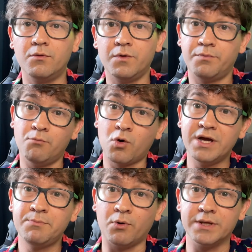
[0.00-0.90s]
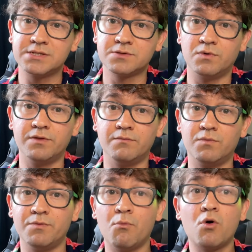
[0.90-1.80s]
more hit points,
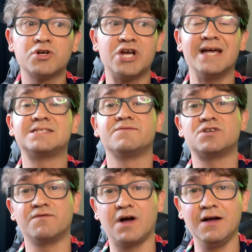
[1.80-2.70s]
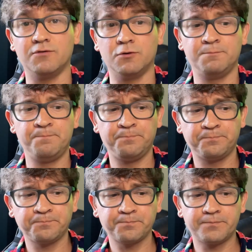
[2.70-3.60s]
with more chance of survival.
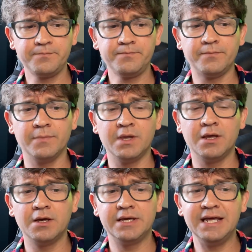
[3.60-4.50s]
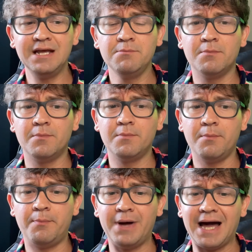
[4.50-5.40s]
Getting
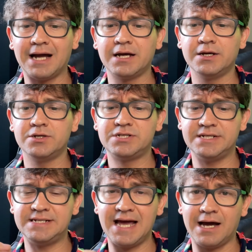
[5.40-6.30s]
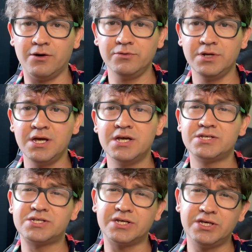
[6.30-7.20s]
back to town
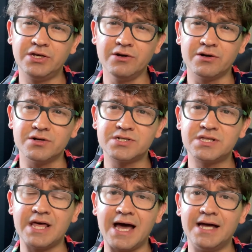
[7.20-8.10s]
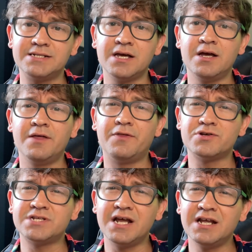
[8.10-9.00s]
secures that
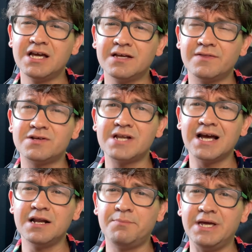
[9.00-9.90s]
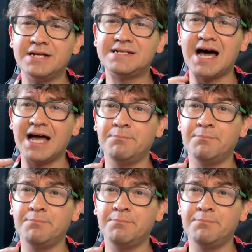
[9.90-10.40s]
there's not going to be a time